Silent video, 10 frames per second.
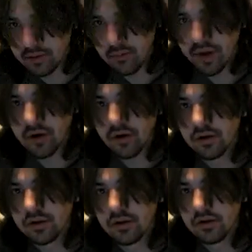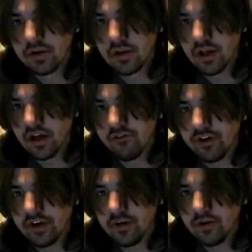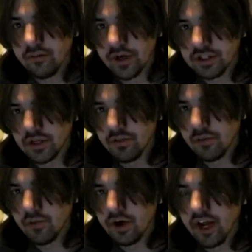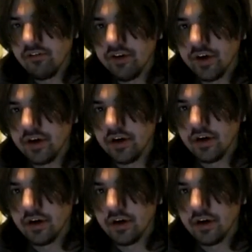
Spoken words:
the middle of it, it makes it a bit more heavier.